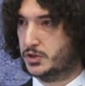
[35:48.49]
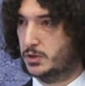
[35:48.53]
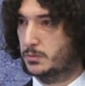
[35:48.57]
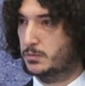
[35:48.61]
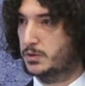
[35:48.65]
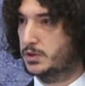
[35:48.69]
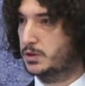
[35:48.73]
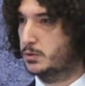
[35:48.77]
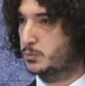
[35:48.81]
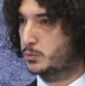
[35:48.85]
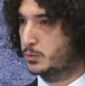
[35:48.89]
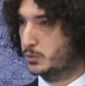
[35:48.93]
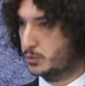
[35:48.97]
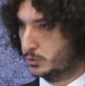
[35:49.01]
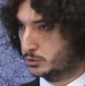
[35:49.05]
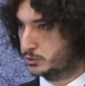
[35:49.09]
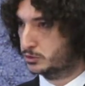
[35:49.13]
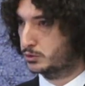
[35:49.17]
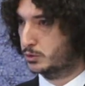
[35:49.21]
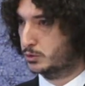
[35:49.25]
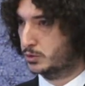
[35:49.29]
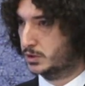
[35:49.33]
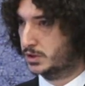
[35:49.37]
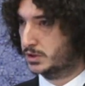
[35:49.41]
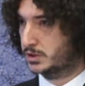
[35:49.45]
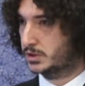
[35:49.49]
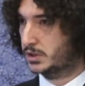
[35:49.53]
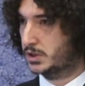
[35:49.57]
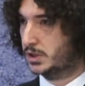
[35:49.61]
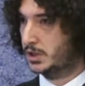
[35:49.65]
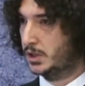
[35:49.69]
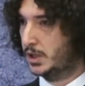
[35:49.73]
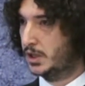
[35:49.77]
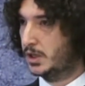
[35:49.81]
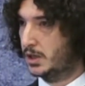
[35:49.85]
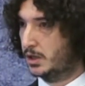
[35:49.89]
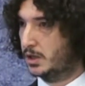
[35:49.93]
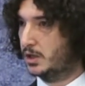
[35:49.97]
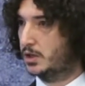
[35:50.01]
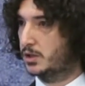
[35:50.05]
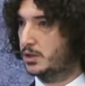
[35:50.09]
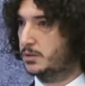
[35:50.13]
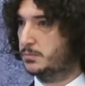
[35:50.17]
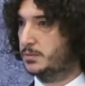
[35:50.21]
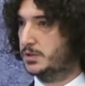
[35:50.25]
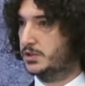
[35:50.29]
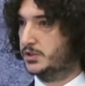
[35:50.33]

In case there are any questions,